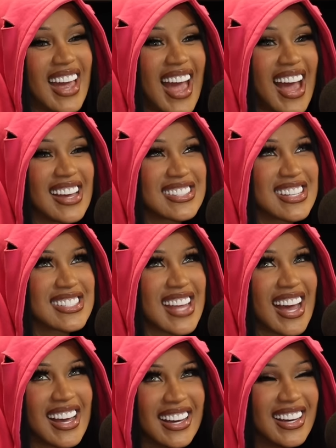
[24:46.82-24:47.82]
Yes, it's
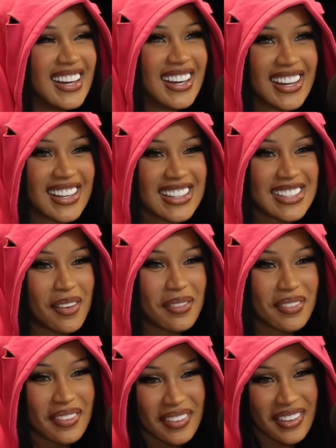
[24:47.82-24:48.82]
like what do I
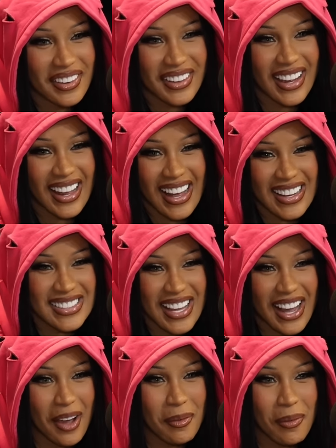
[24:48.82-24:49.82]
do I'm, now? Yeah, because
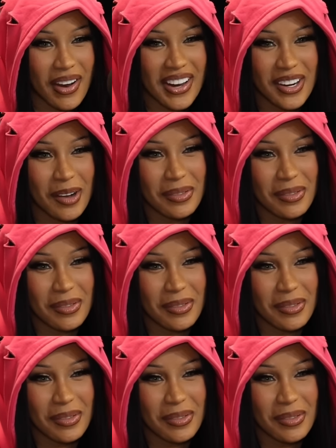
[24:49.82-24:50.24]
like I've been waking